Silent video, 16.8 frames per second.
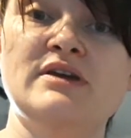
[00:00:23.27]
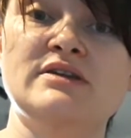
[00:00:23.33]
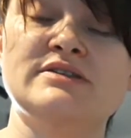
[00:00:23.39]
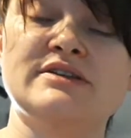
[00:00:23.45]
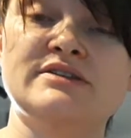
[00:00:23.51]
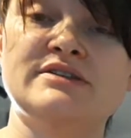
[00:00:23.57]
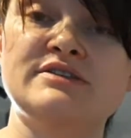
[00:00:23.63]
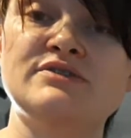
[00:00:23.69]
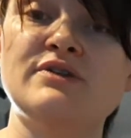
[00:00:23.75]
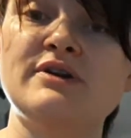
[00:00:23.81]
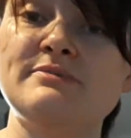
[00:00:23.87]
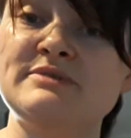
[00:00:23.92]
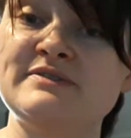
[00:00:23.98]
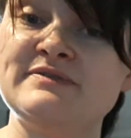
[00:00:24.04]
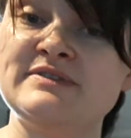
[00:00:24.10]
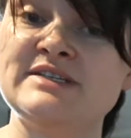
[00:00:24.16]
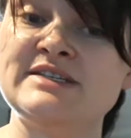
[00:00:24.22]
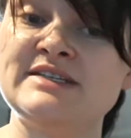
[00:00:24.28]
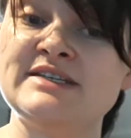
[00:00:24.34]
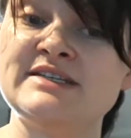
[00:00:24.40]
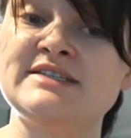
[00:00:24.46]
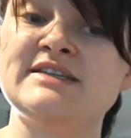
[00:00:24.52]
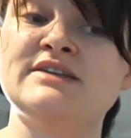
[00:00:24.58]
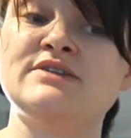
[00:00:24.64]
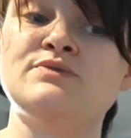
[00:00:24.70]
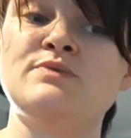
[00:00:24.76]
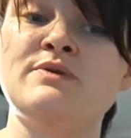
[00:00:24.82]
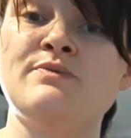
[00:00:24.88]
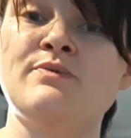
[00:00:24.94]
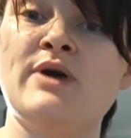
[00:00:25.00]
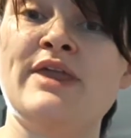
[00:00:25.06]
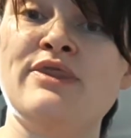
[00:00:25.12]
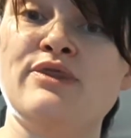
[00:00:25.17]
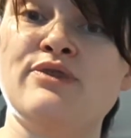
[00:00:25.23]
So descriptive statistics we
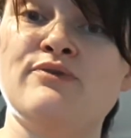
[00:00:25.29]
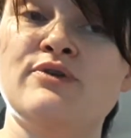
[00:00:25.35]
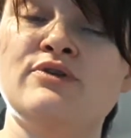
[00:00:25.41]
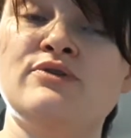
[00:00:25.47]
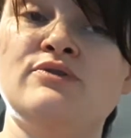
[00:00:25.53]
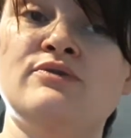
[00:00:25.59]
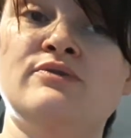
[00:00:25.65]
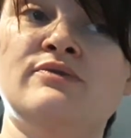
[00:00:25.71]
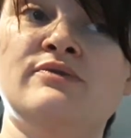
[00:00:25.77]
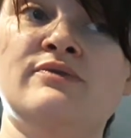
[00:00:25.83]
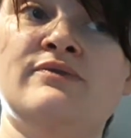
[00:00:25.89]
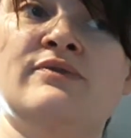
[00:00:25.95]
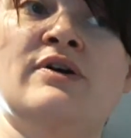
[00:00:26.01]
went through